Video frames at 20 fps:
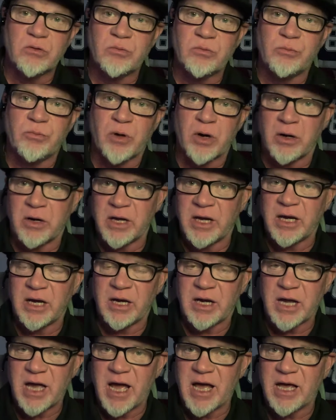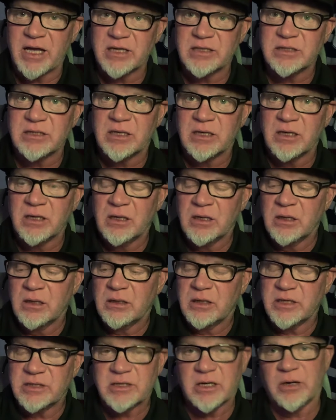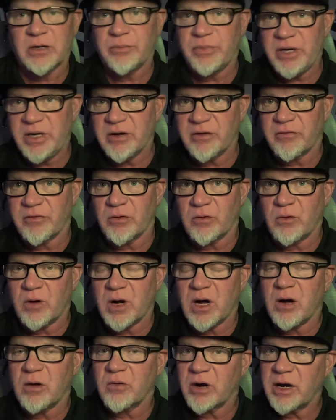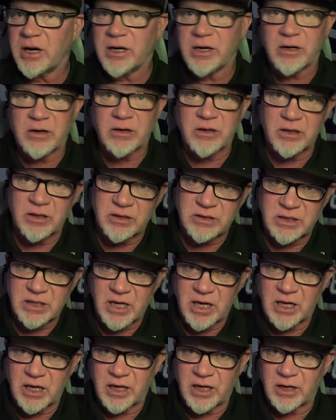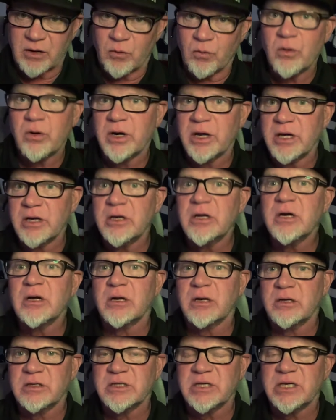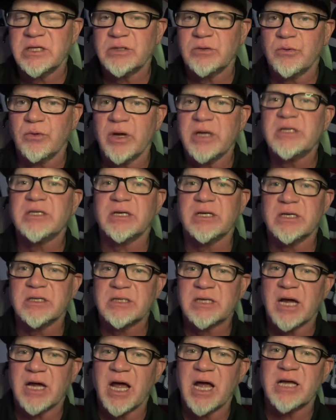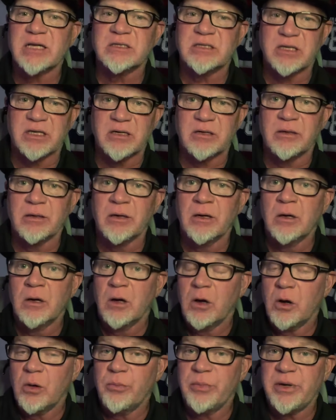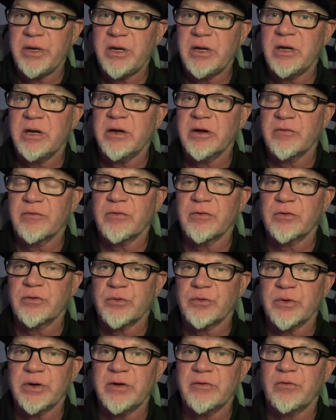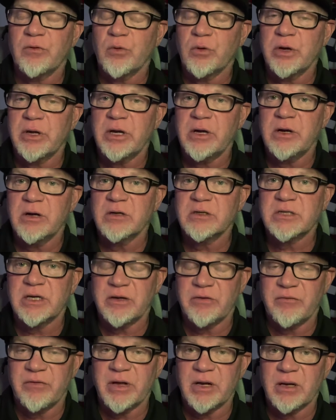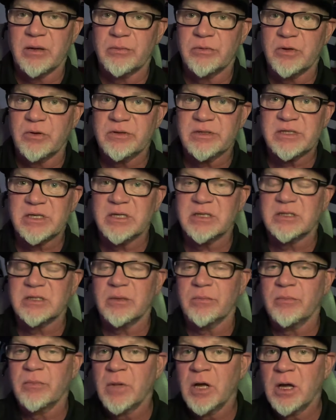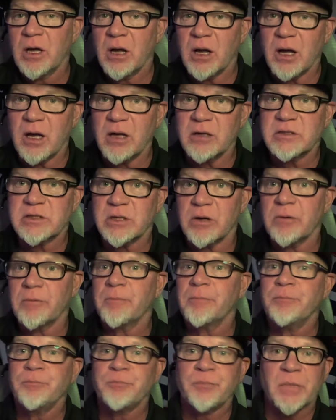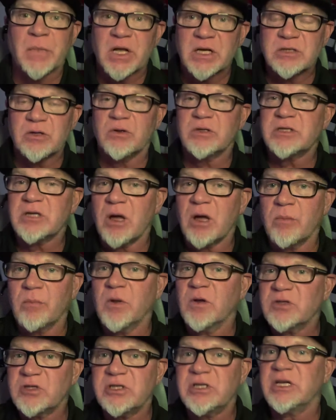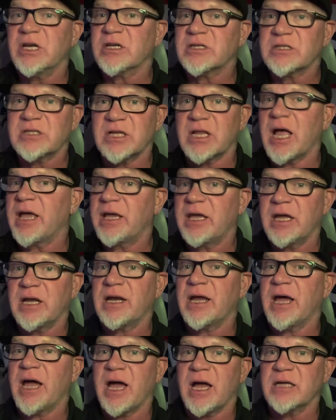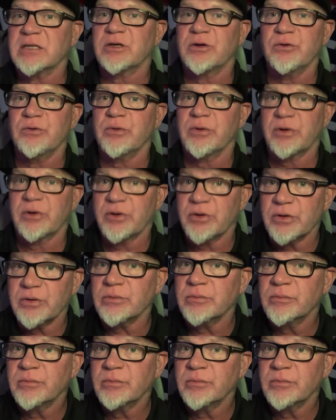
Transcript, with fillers: brought in guys that's going to be here for a while, right? There, it's not like a one and done situation. It's guys that will be here for three to four years and develop through the system also. So it's almost just like getting a high school recruit.